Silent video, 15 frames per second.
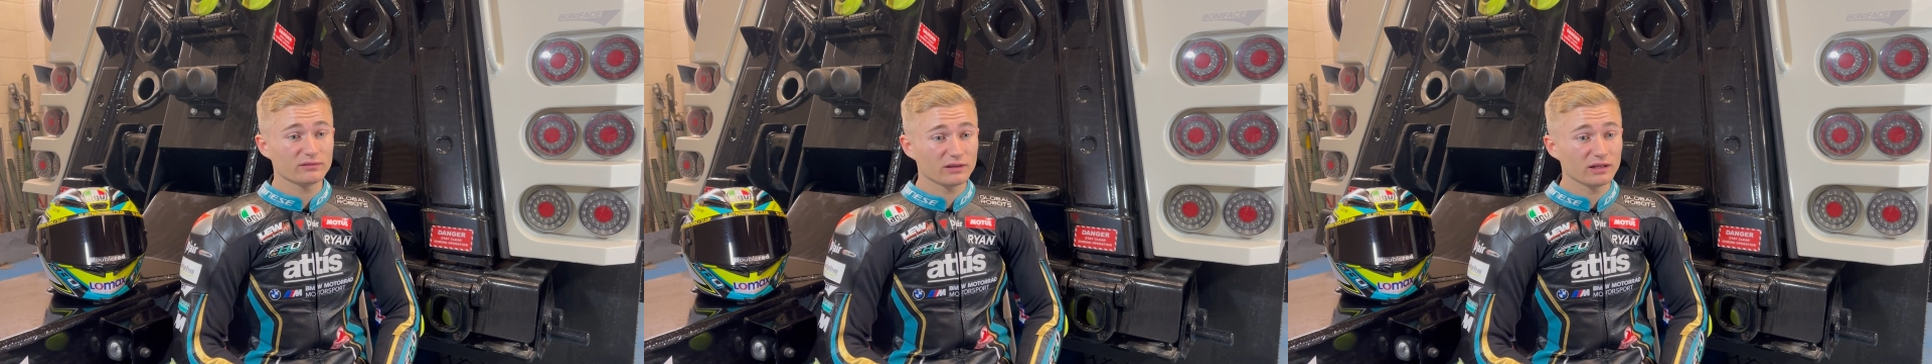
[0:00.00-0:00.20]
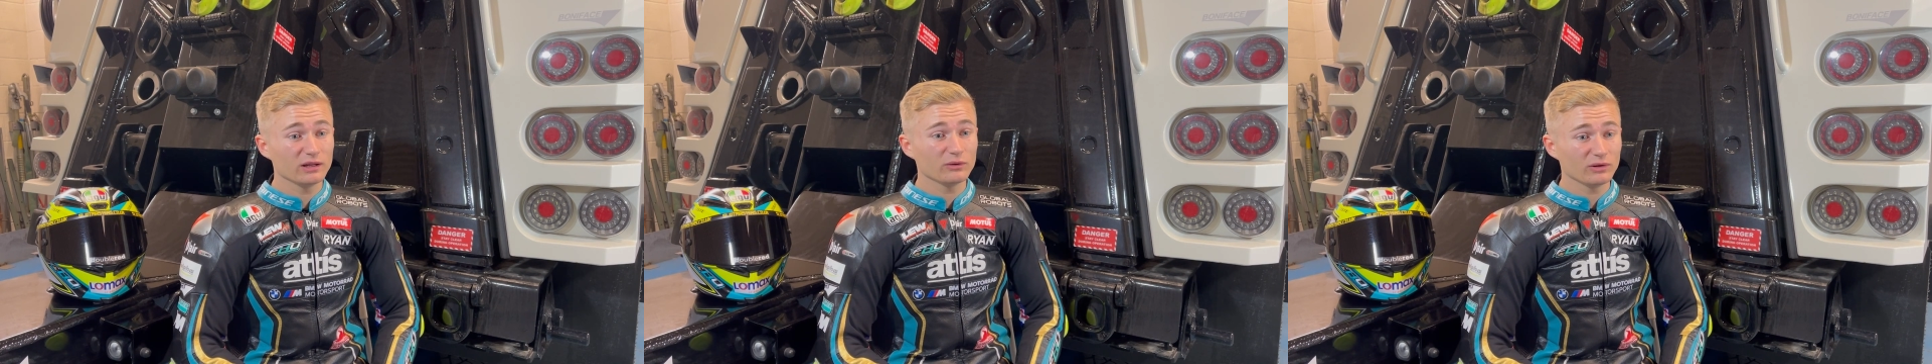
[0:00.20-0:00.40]

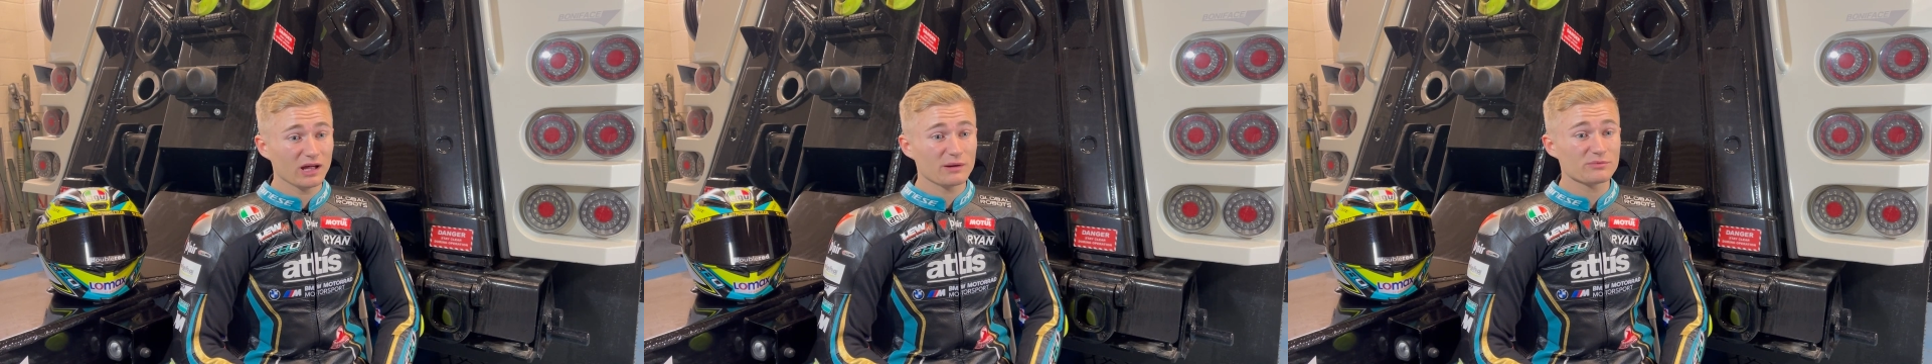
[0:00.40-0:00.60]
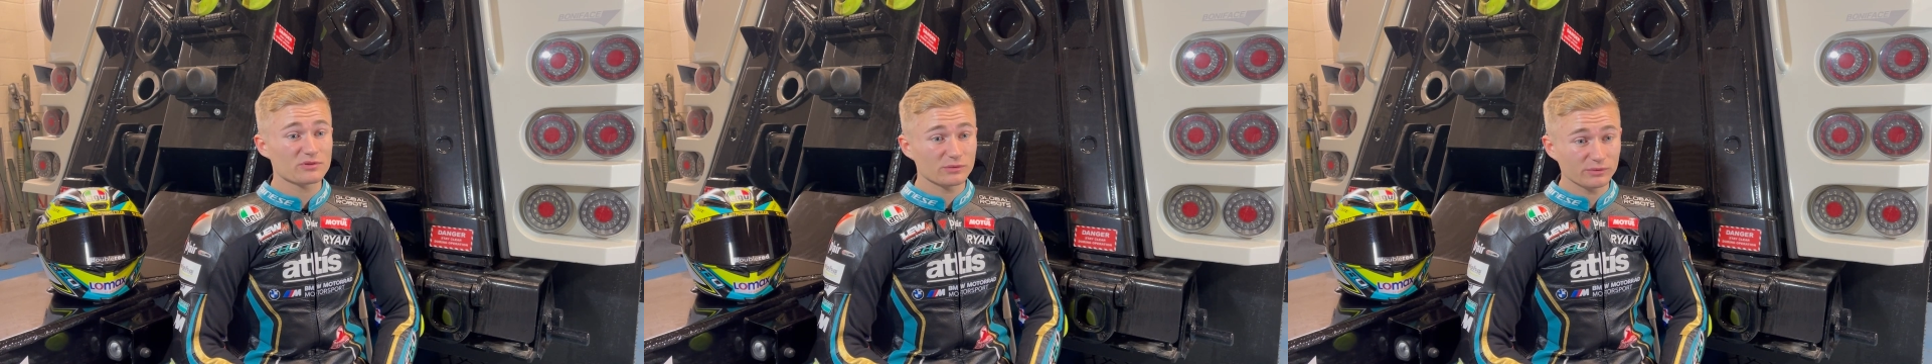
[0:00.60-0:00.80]
little
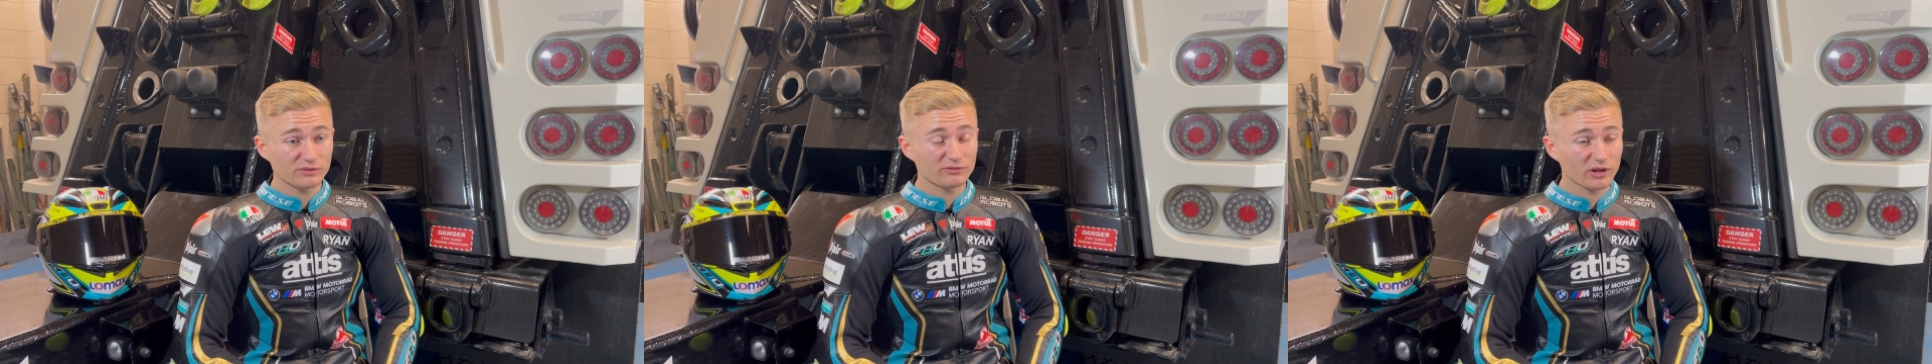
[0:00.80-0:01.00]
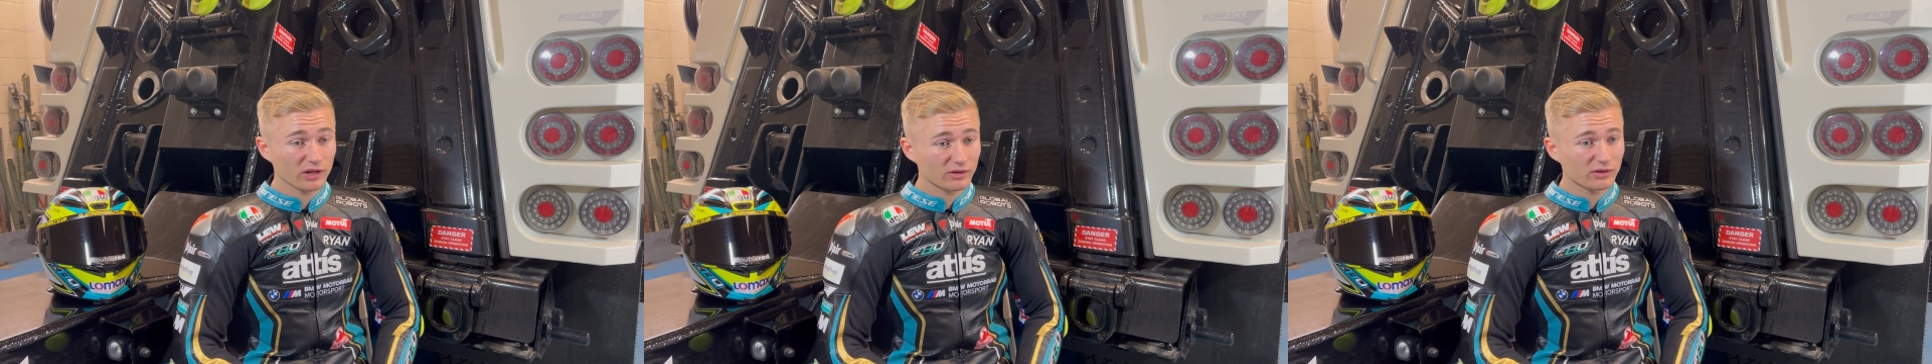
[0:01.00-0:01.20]
laps that we've
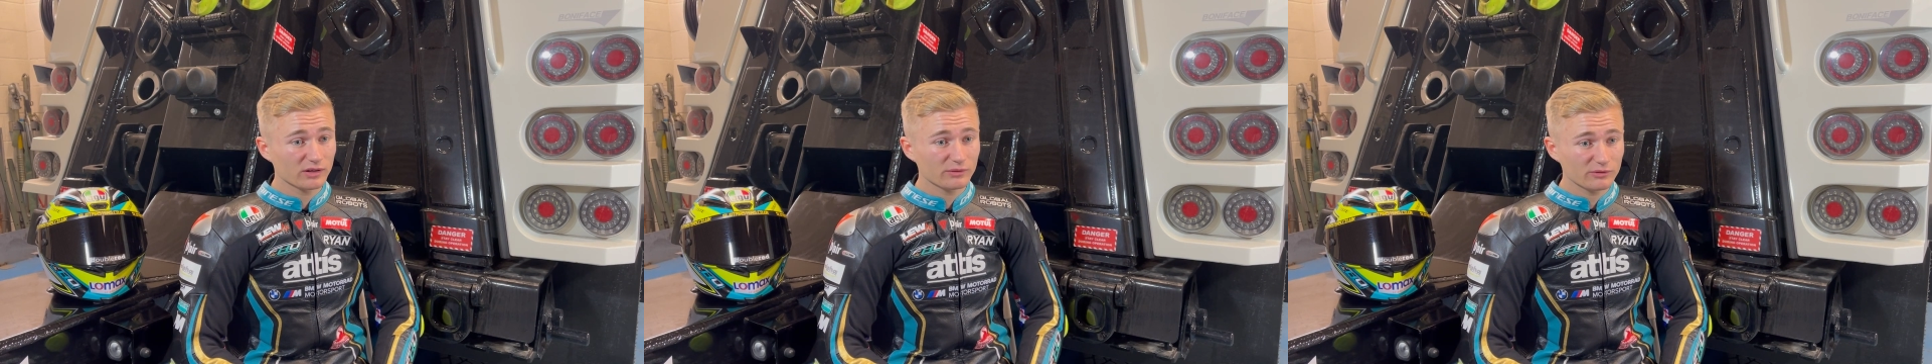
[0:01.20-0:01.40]
done on it,